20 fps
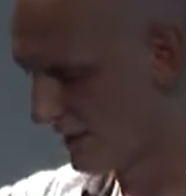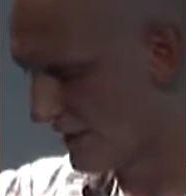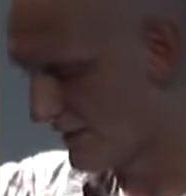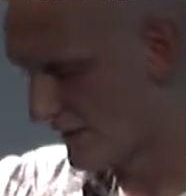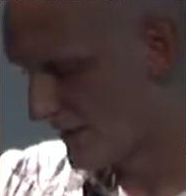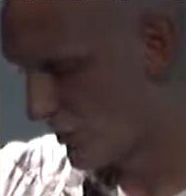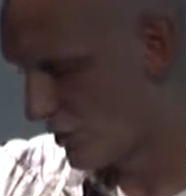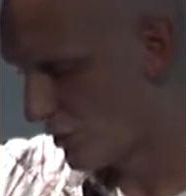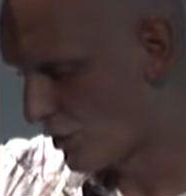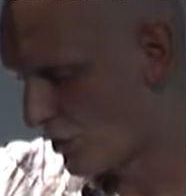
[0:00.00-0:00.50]

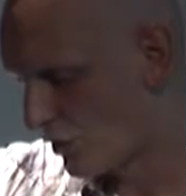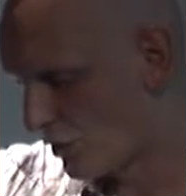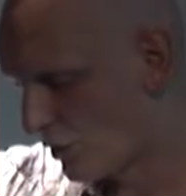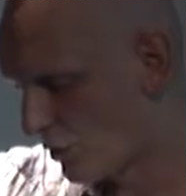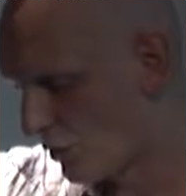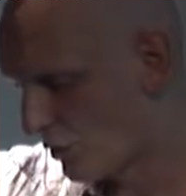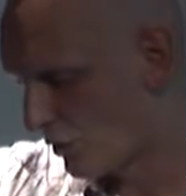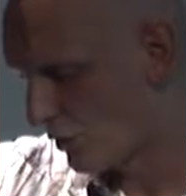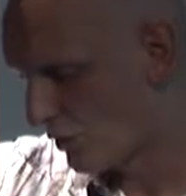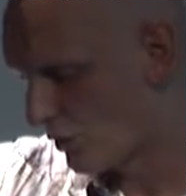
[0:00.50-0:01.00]
So
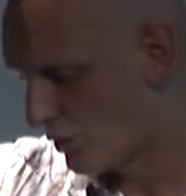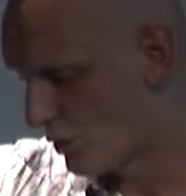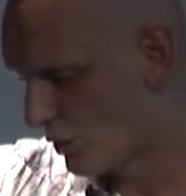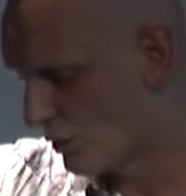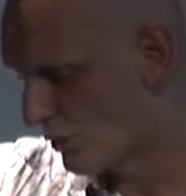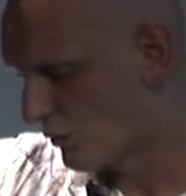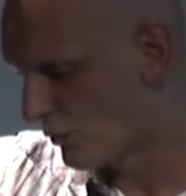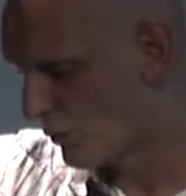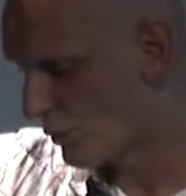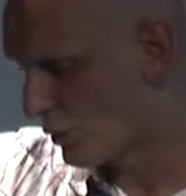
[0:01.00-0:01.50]
you, you
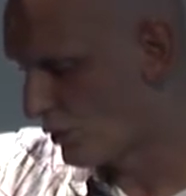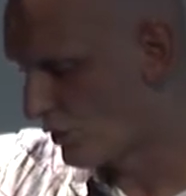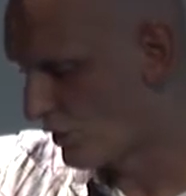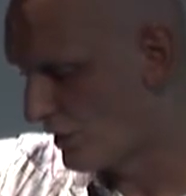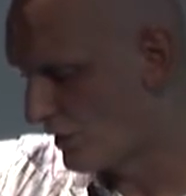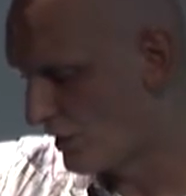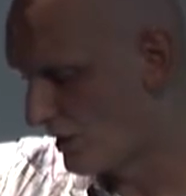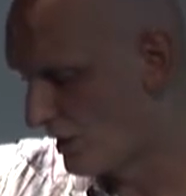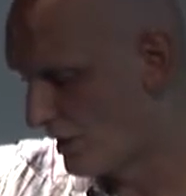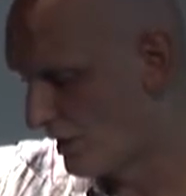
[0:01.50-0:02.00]
don't
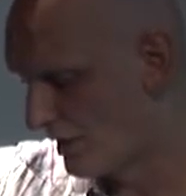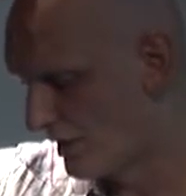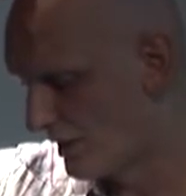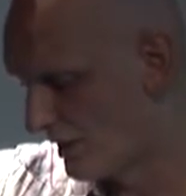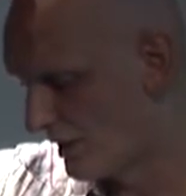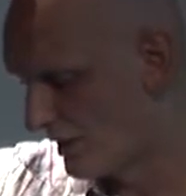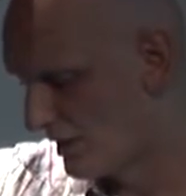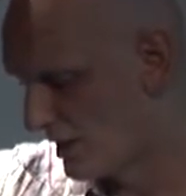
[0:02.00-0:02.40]
want the,